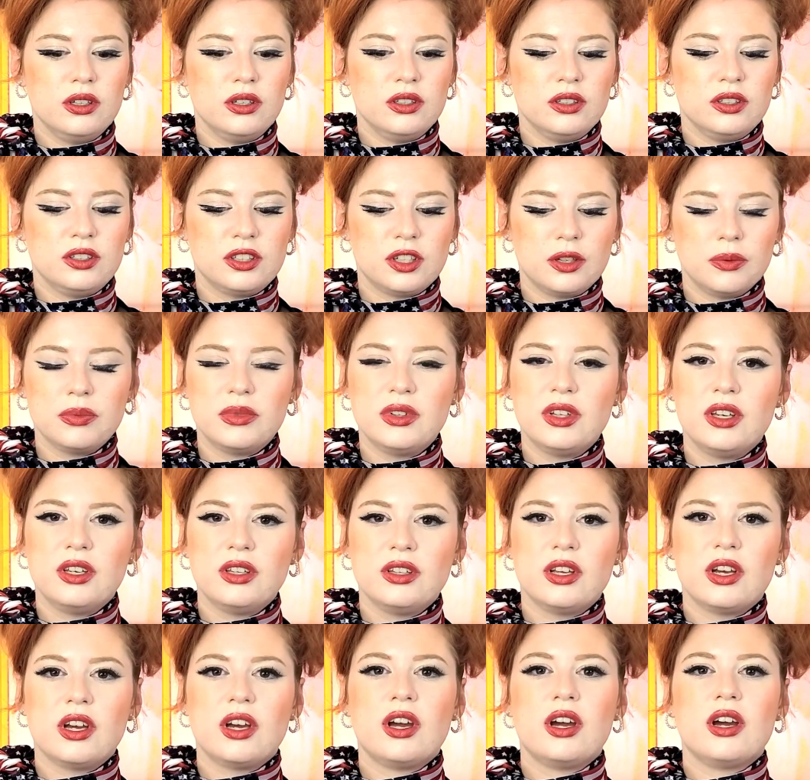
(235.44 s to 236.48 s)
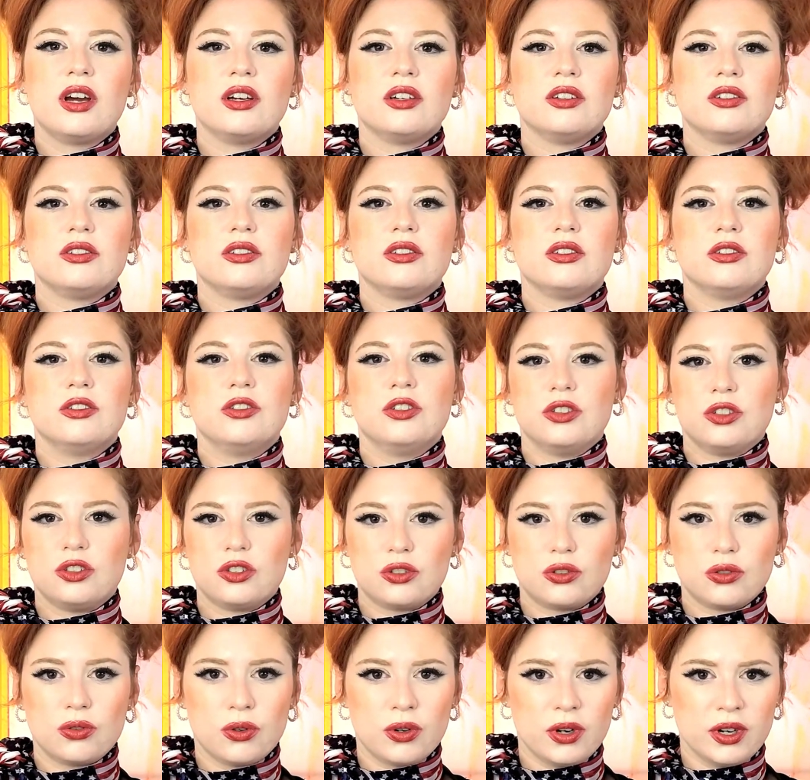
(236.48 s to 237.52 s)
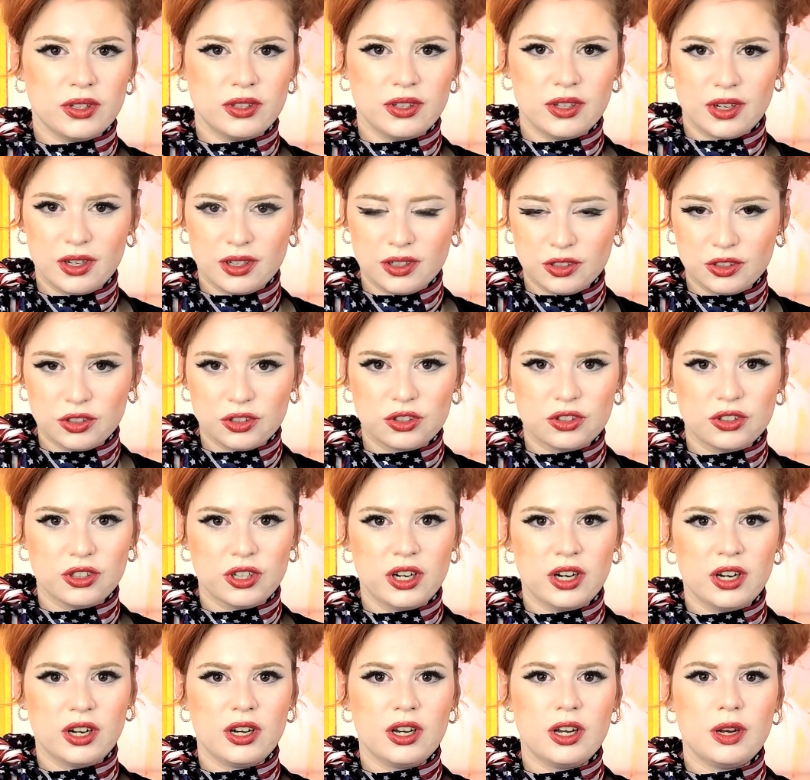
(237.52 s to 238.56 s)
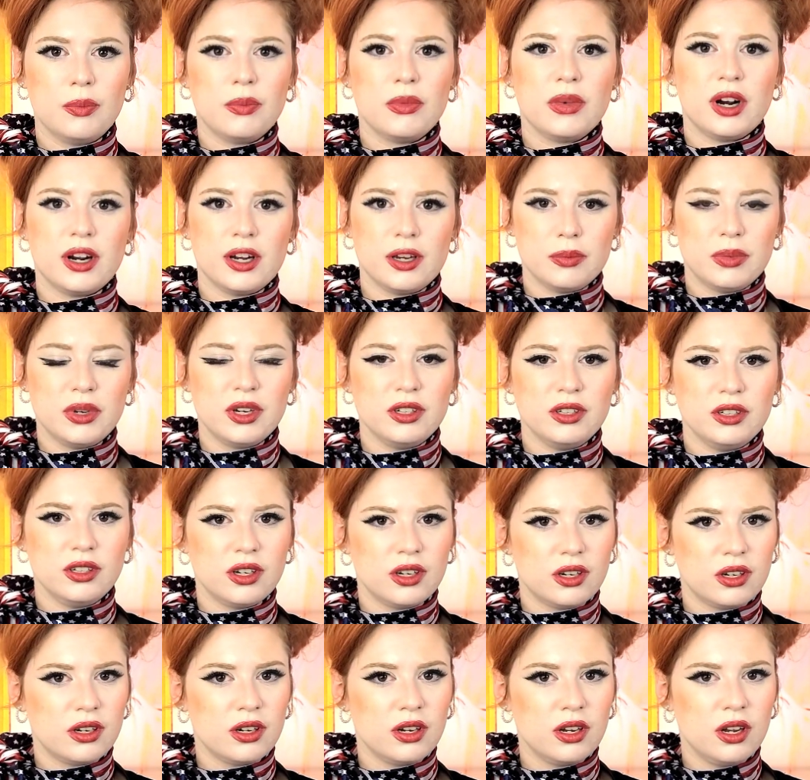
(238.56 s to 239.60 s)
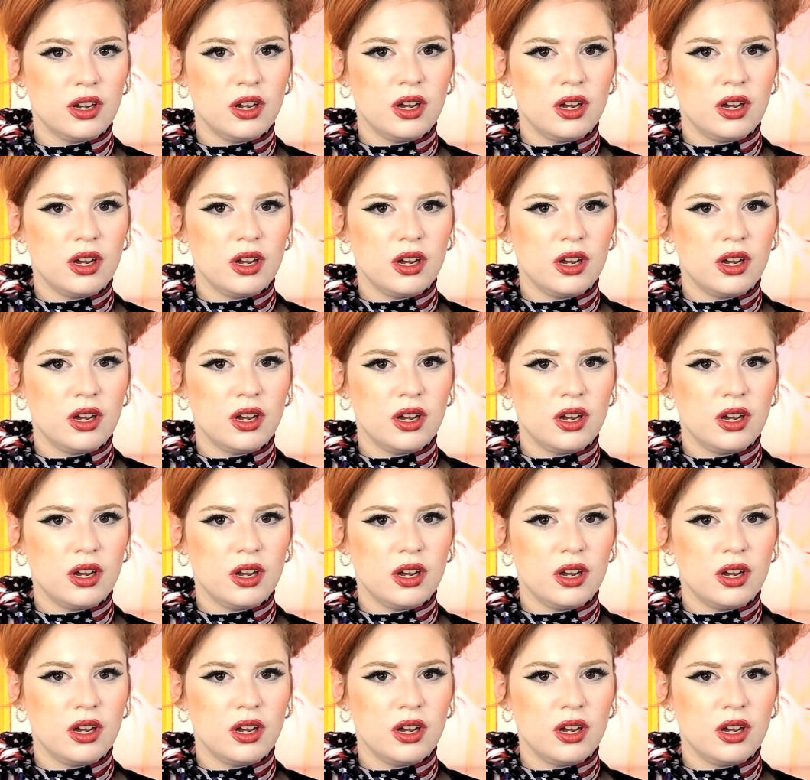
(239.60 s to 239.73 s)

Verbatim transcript: something that has destroyed the industry, in my opinion.